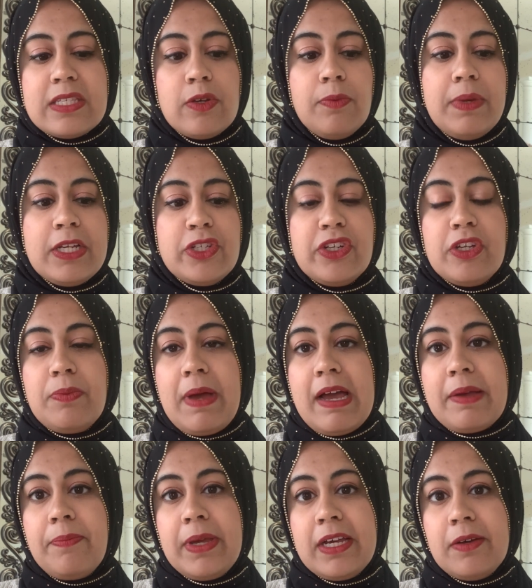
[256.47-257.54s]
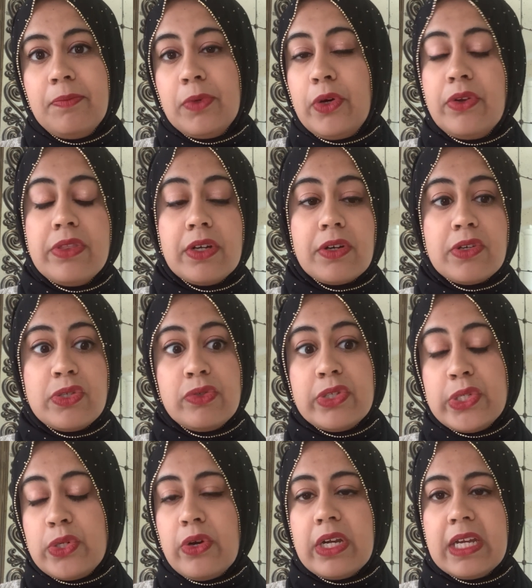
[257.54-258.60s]
So make sure you go to the grocery
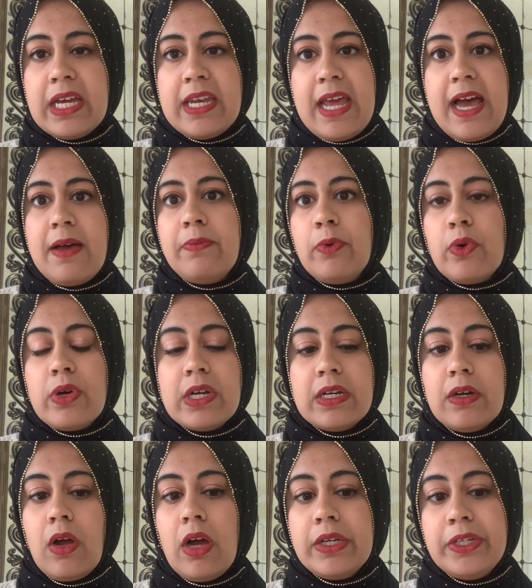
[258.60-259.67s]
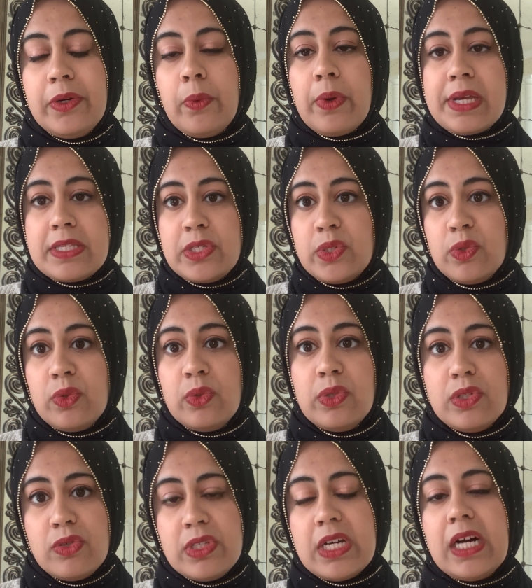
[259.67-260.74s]
store in Kanab or on your way to
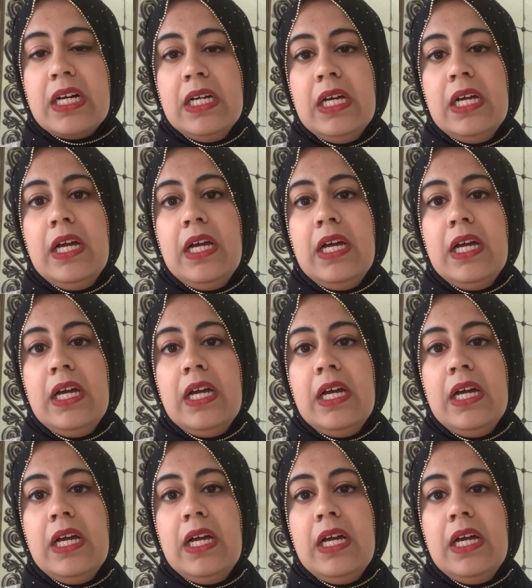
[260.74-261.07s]
Utah.